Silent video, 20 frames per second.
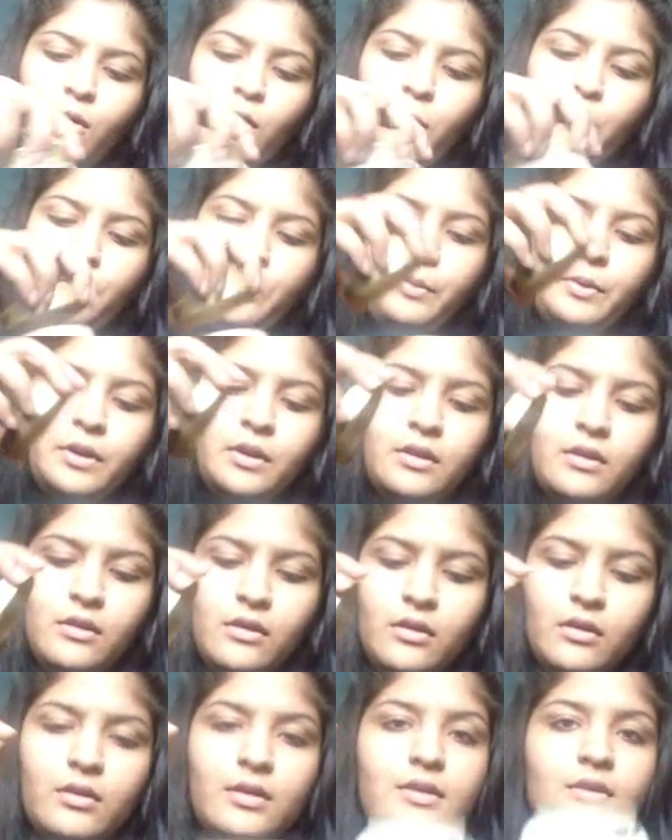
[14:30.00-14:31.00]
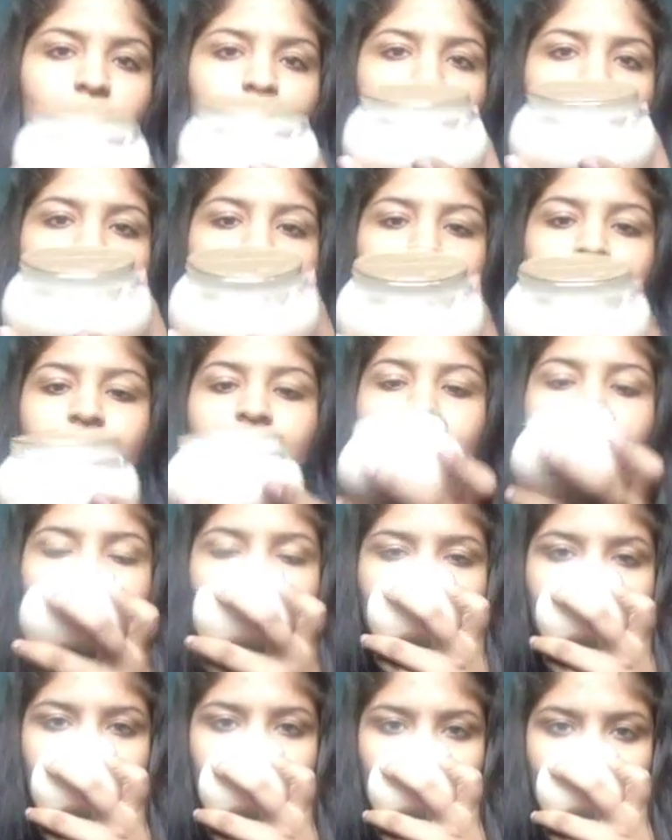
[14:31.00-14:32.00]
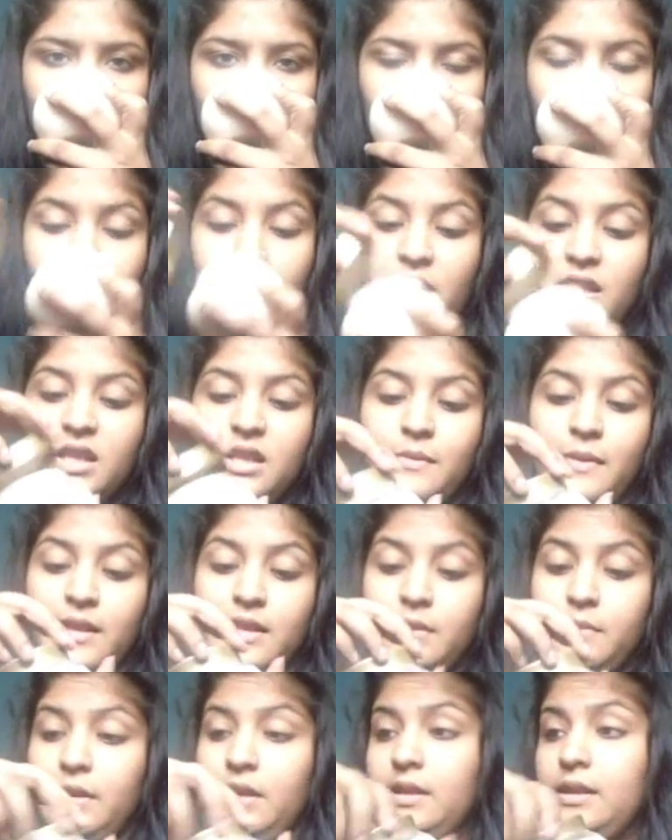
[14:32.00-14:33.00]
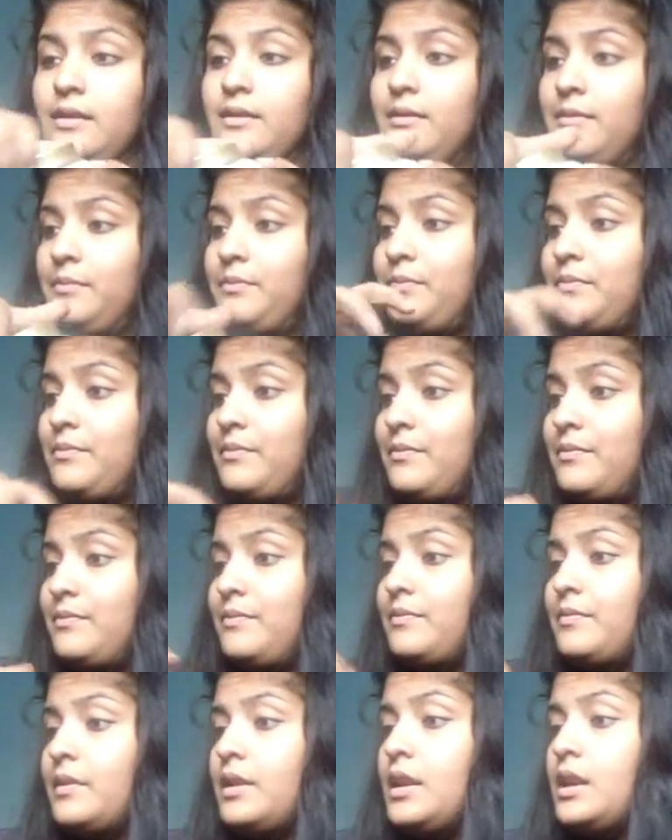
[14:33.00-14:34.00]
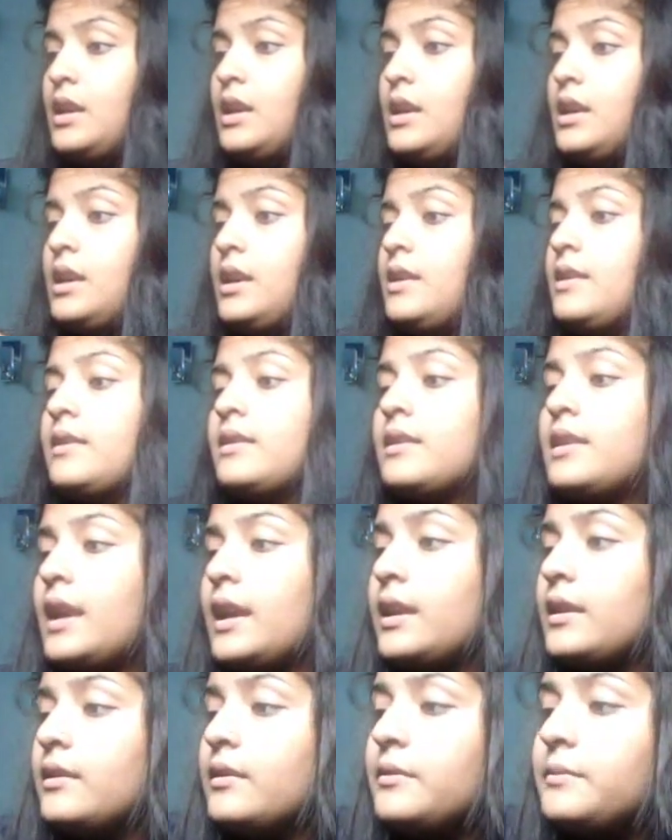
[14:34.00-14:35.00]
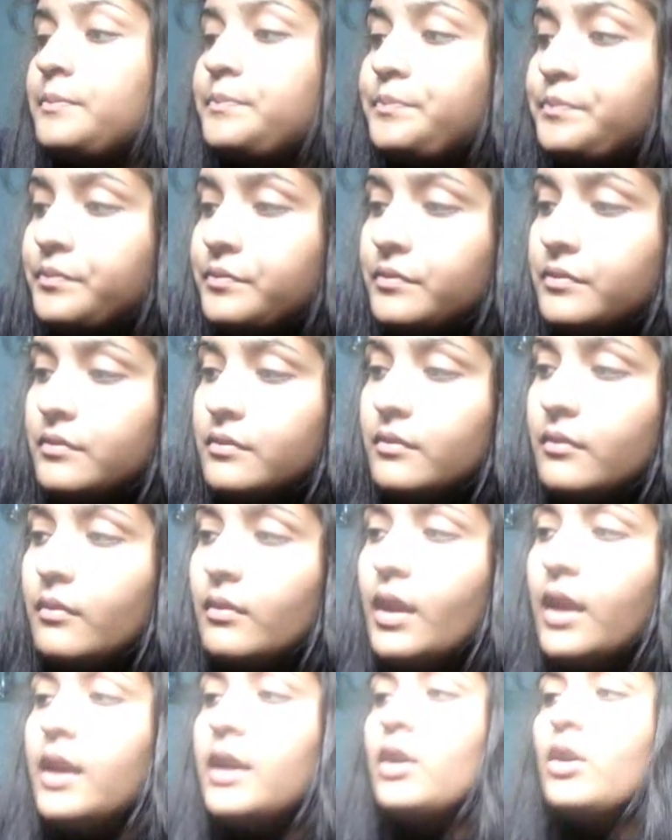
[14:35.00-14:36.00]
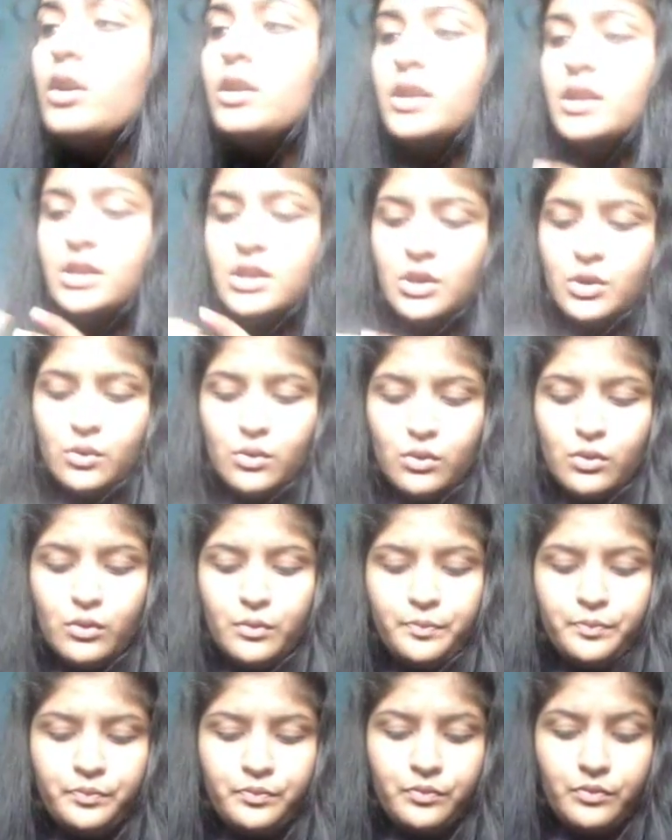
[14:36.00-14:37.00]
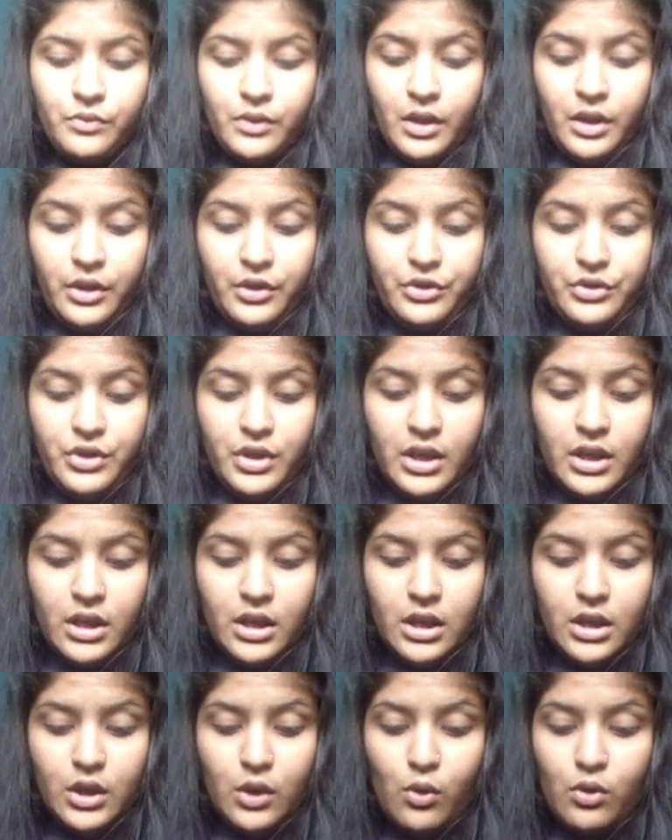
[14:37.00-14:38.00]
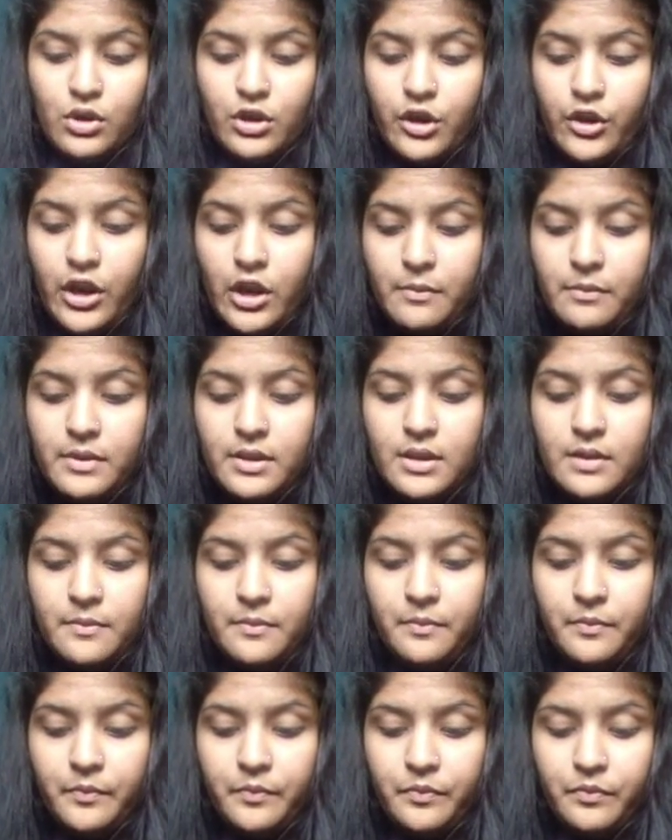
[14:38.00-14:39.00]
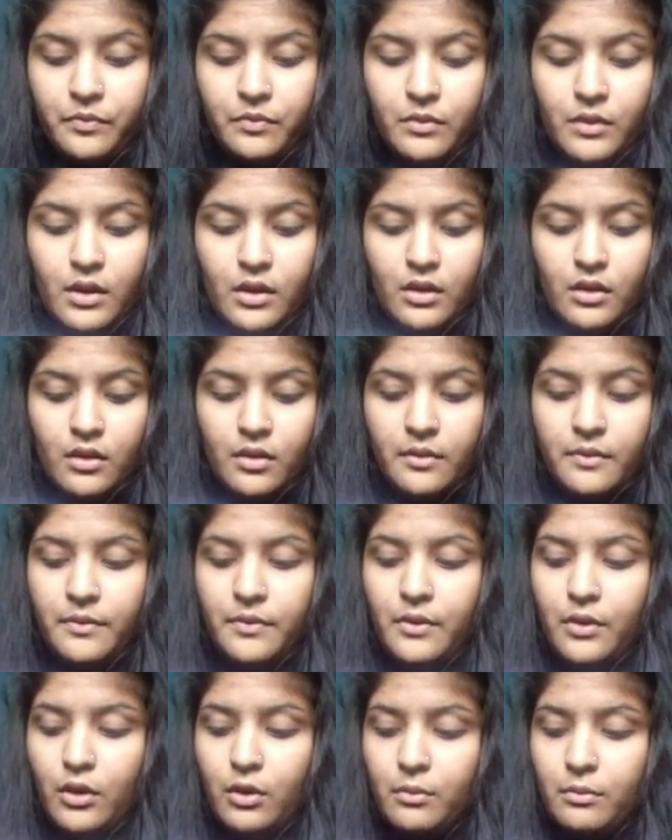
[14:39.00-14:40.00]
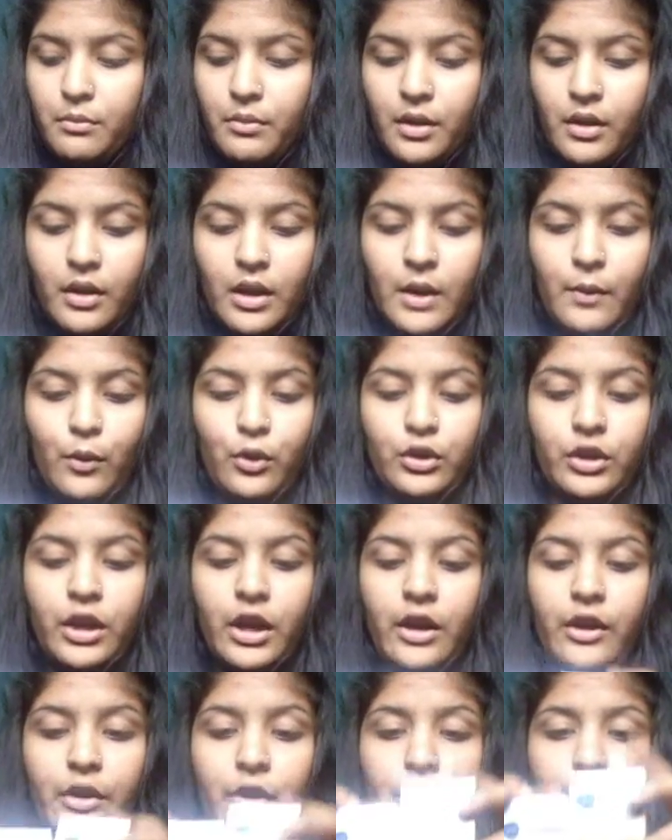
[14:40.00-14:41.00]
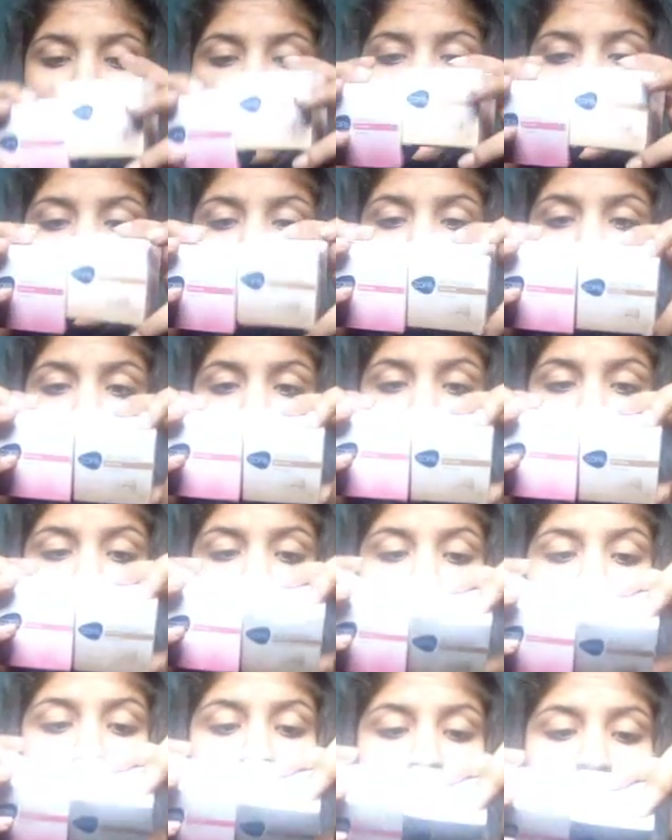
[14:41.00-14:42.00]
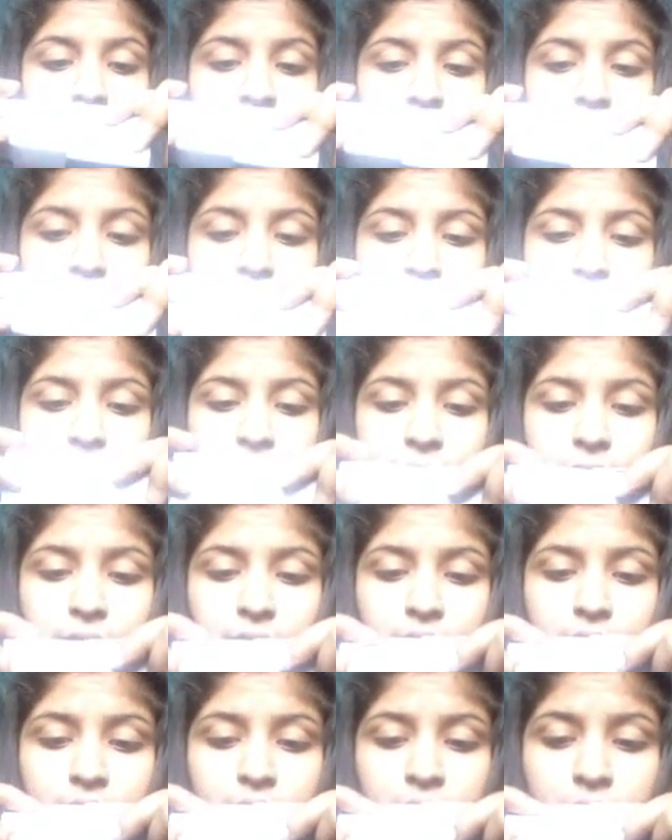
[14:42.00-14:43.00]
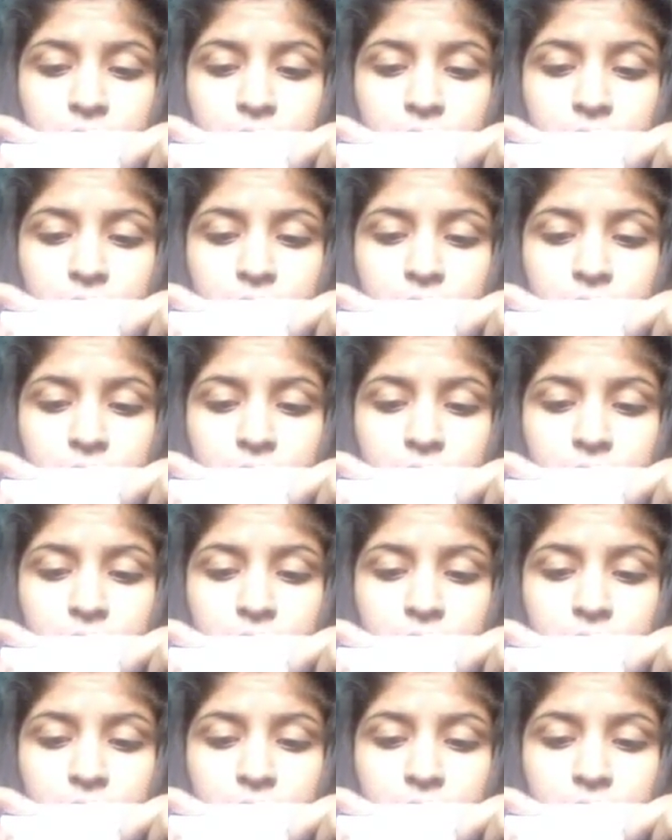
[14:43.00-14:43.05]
open. Oh, it's not open, but it smells amazing. Then I got these two nourishing cold creams from Avon Care. One is in